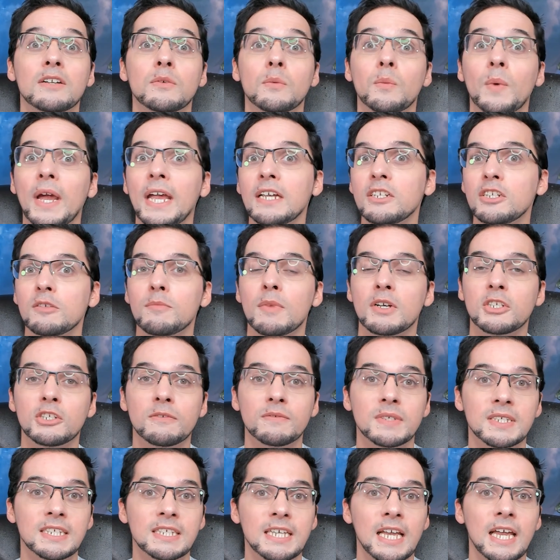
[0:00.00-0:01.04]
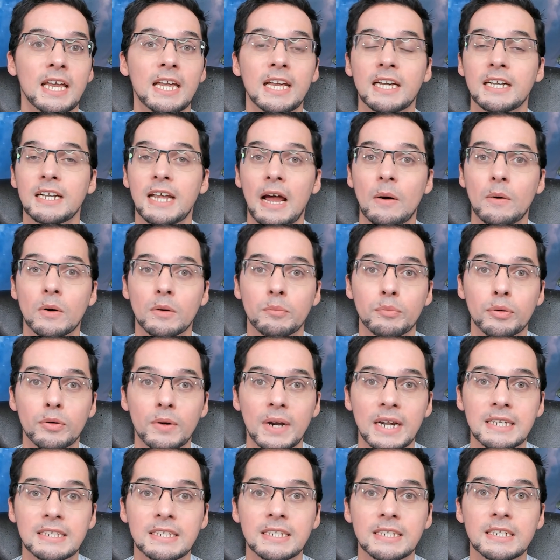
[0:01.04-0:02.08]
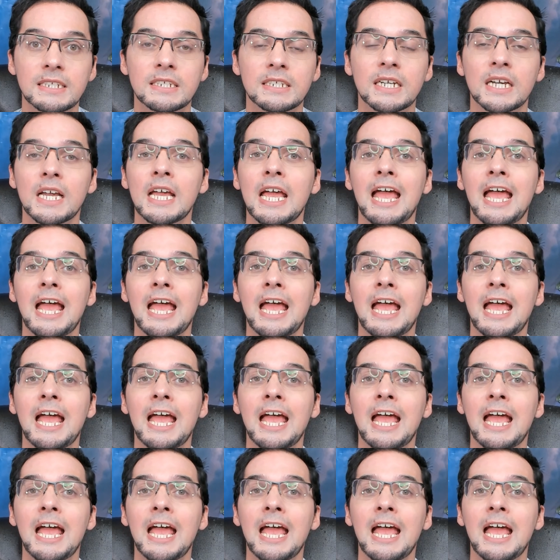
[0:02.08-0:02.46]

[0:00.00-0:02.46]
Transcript: way too much of a say in our present,